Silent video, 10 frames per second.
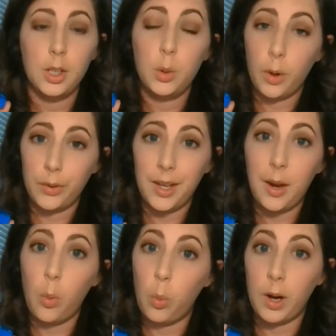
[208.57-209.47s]
You only
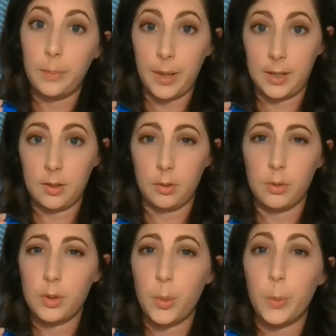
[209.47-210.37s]
get one pencil,
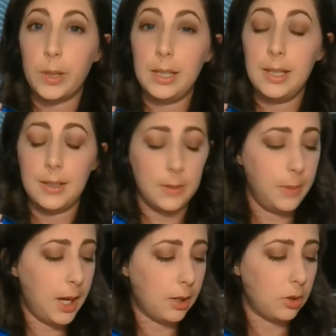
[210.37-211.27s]
so please
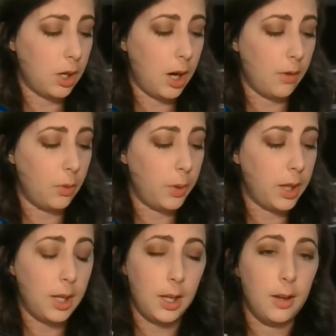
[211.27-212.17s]
be extra careful with
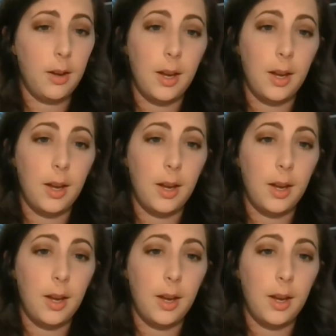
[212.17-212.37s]
it.